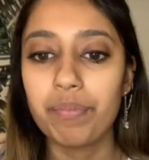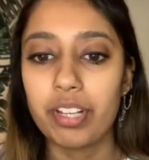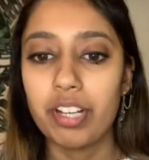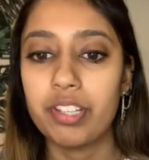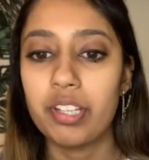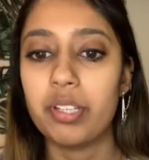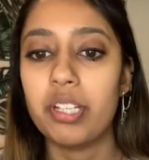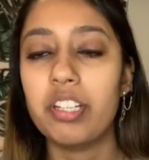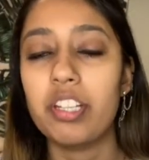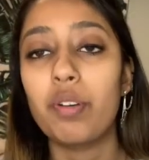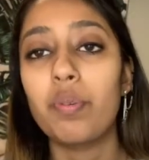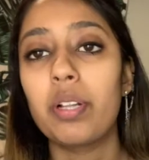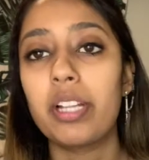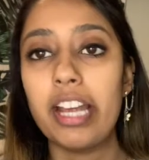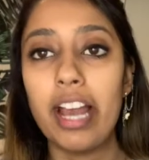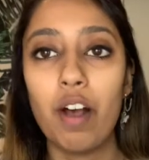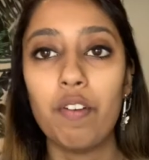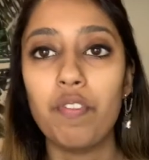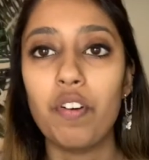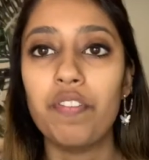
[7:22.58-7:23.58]
So these are really
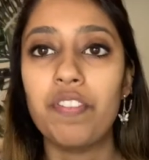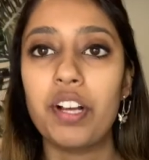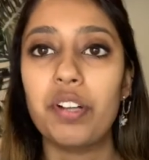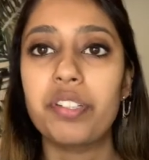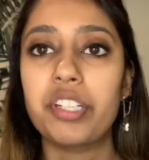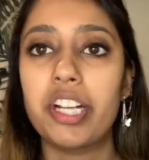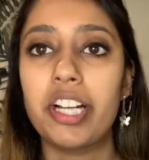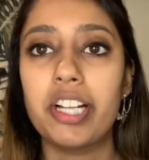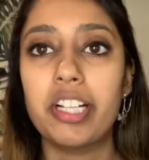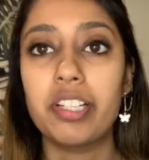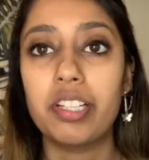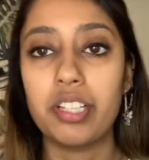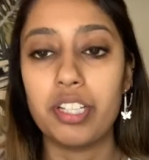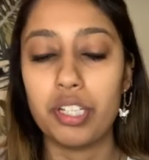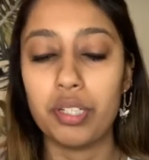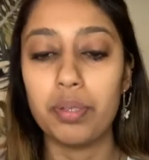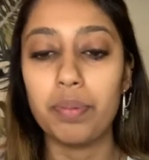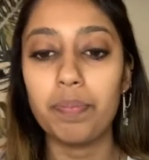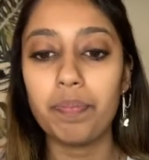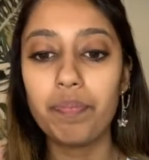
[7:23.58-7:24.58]
helpful filters
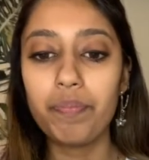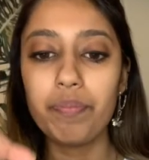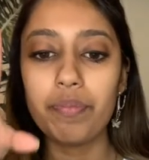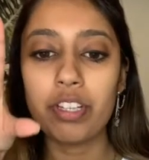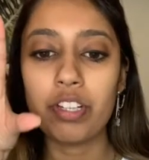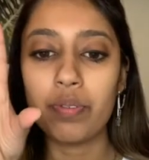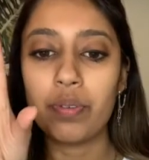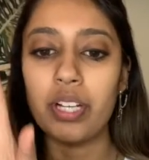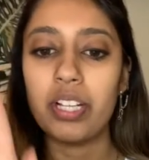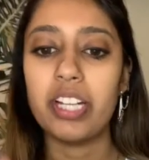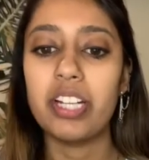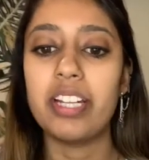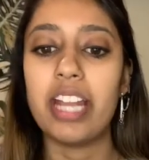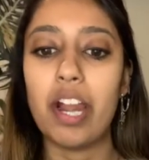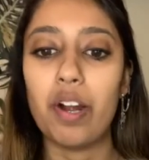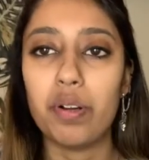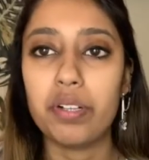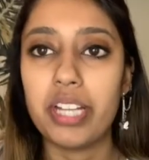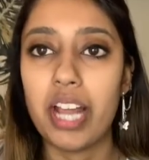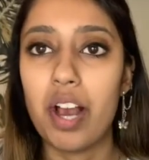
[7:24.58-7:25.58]
to really
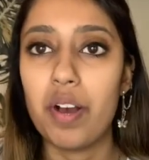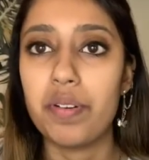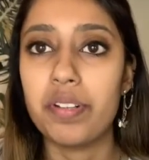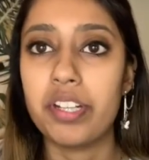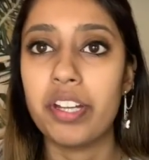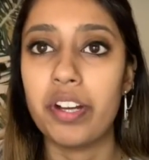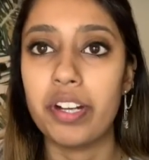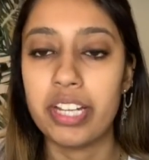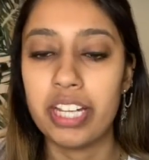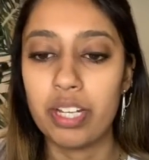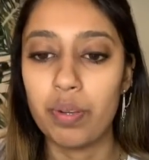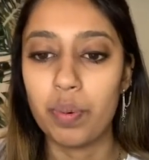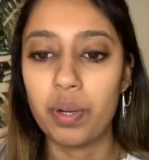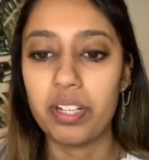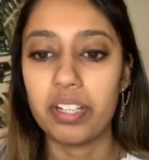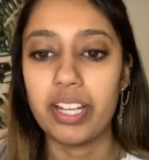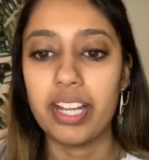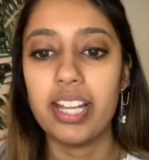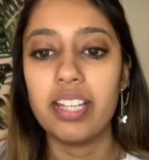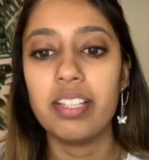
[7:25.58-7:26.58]
narrow down your
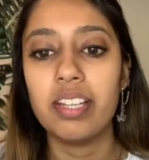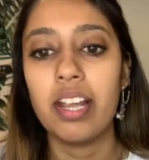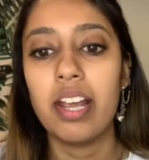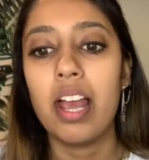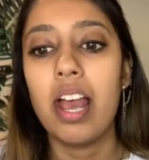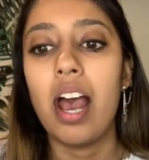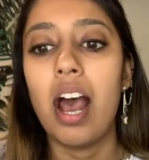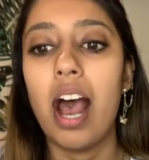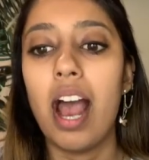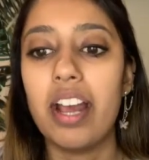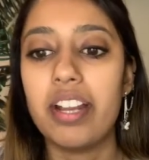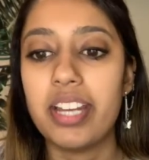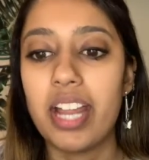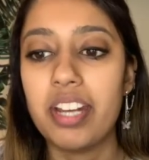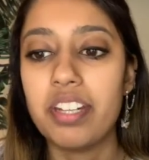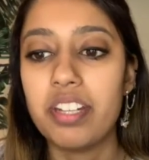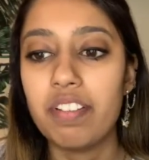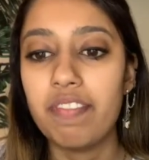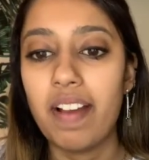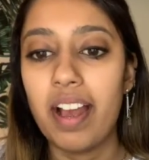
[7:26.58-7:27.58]
keyword list. I
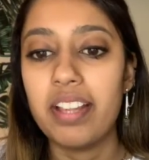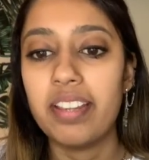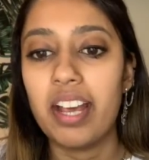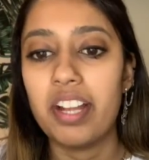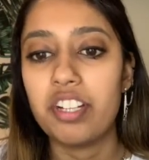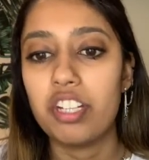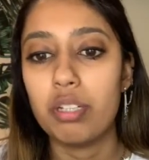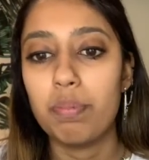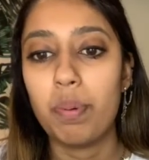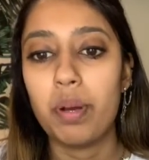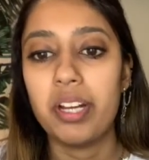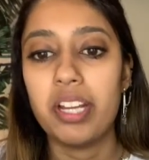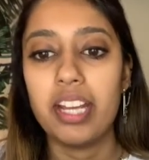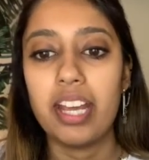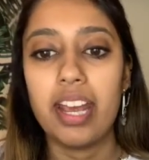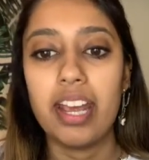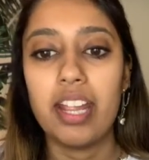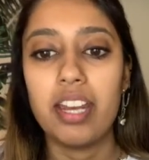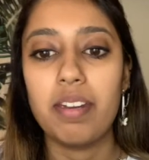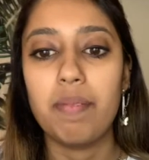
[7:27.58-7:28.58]
tend to find that just putting
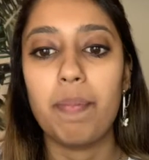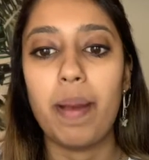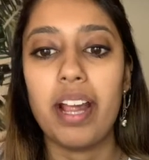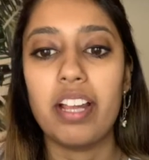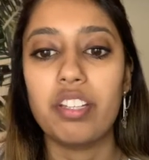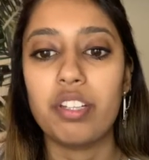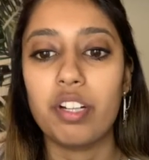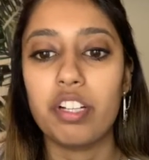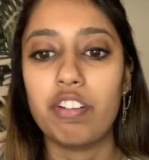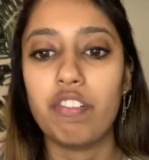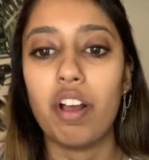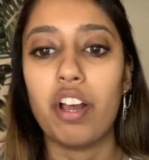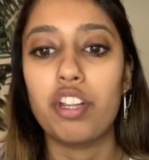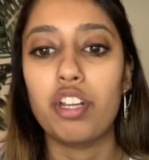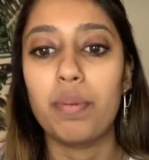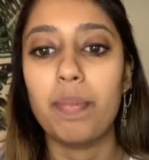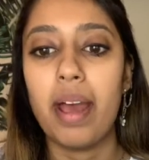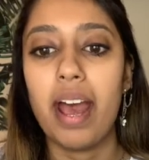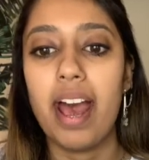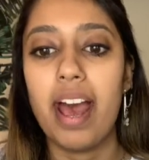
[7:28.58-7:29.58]
in my search
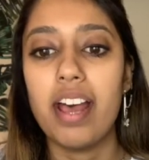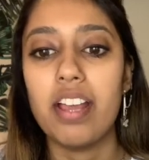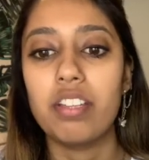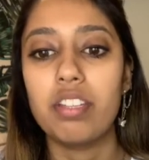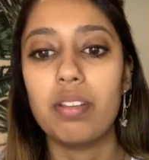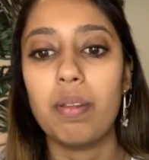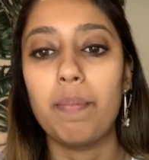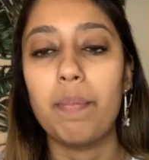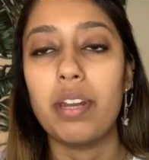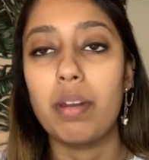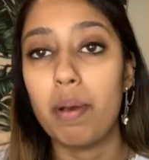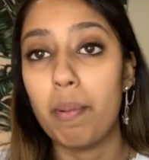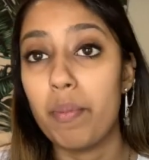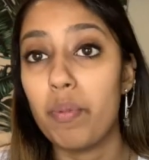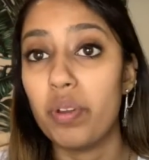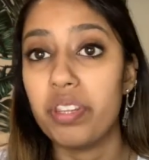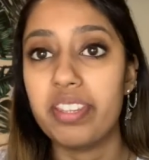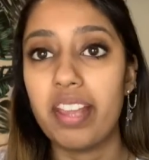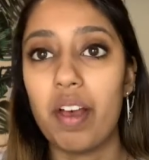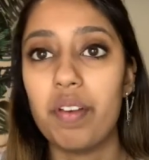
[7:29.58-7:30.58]
volume as minimum
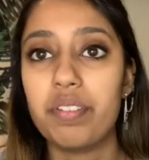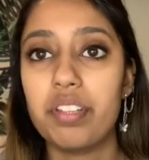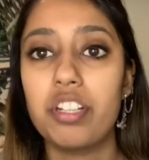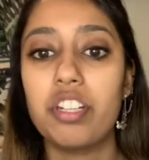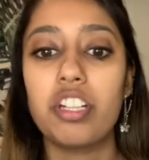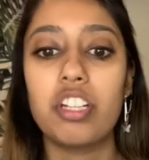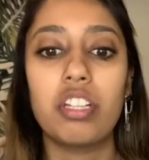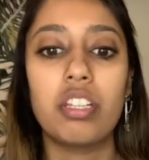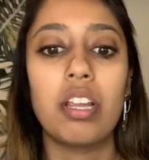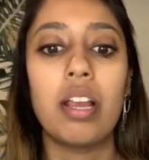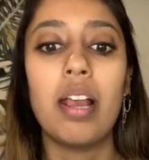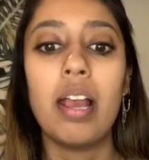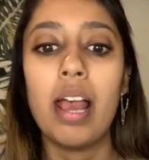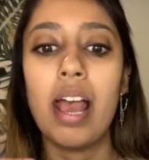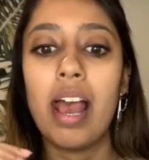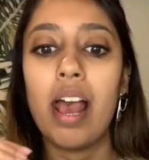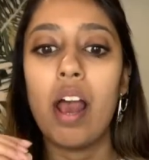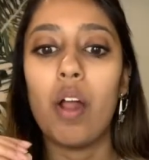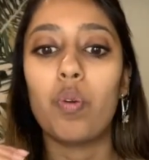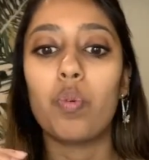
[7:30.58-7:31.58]
1,000 just
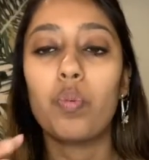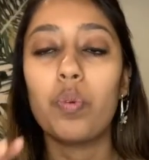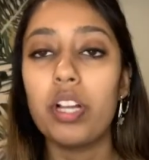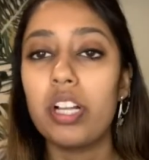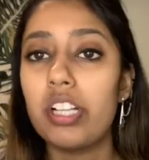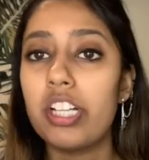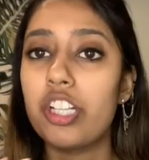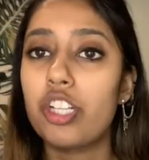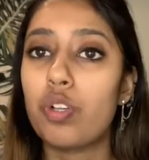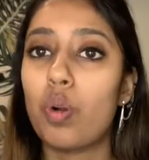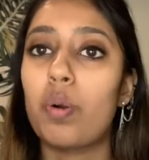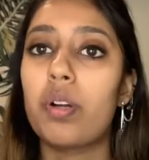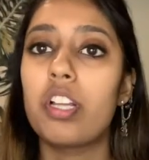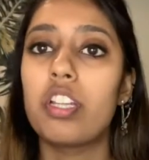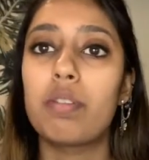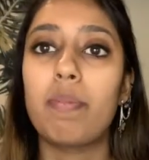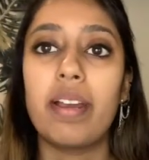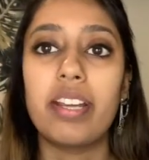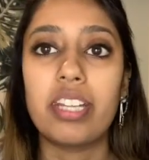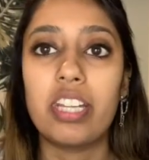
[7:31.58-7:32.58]
really
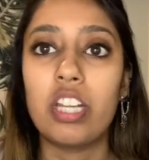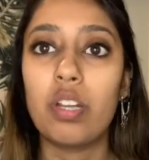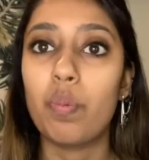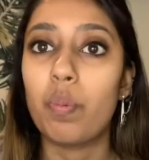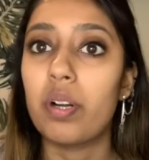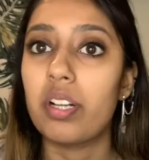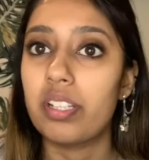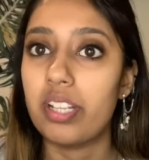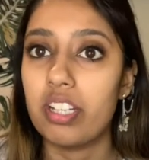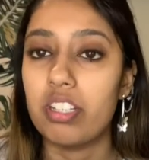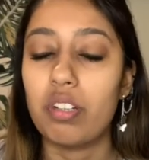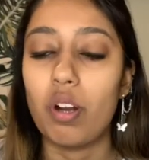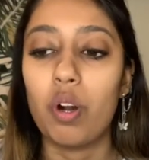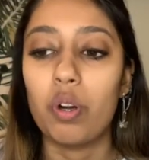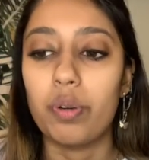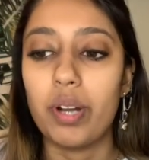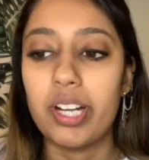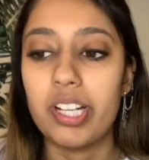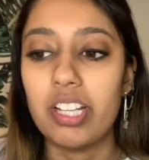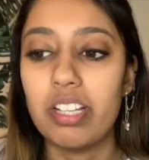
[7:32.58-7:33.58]
shortens my keyword list
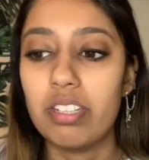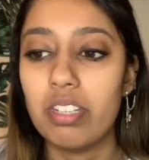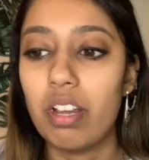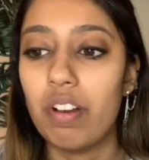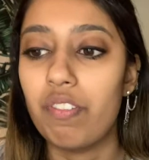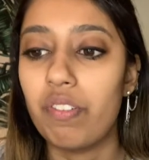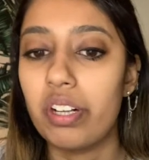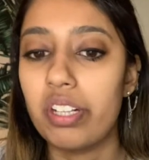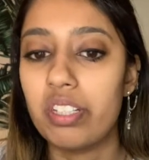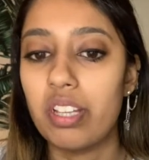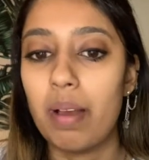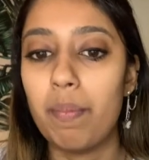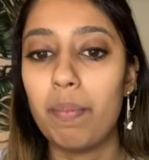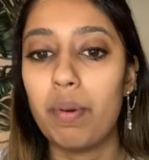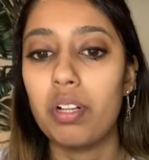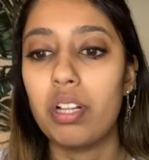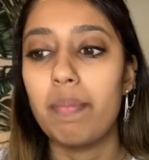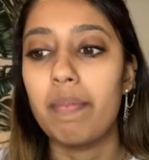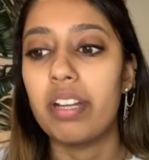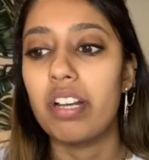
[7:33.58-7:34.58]
already. So for
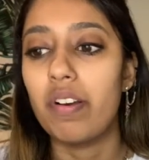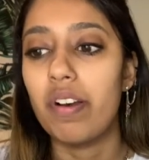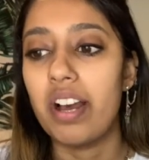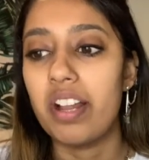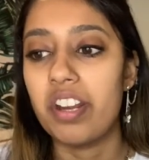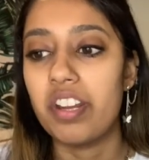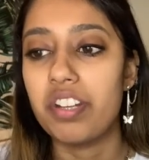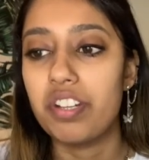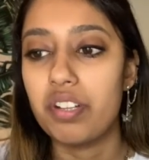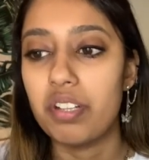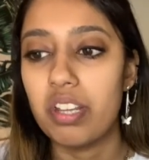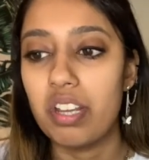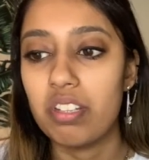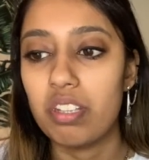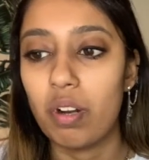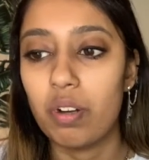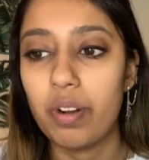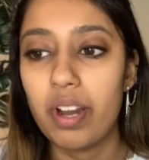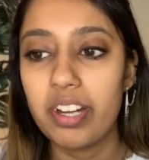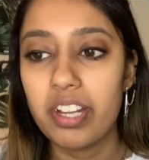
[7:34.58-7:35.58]
example, let me go ahead and do this
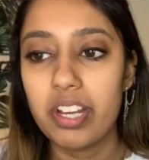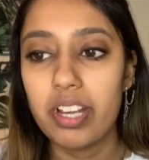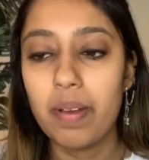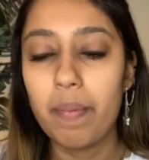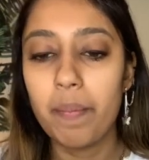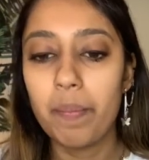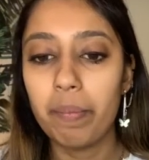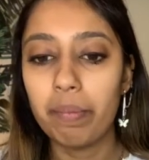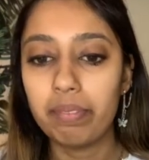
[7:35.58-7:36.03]
already.